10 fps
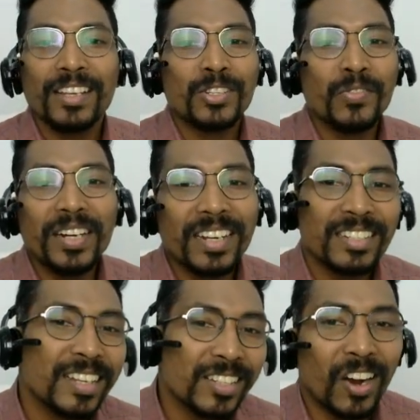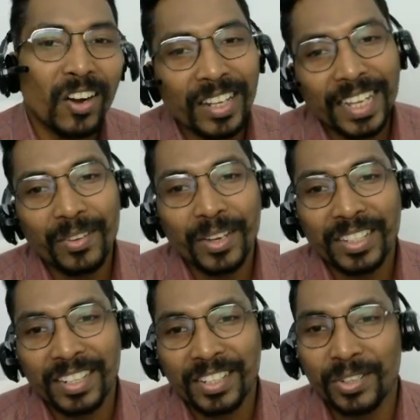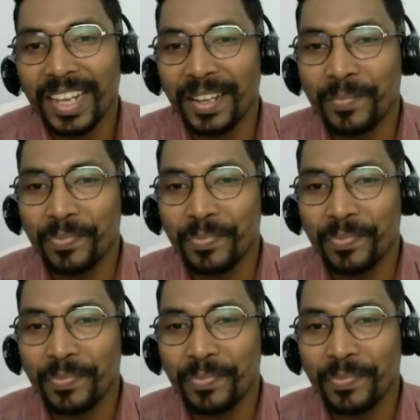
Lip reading: so we'll discuss all the equations today.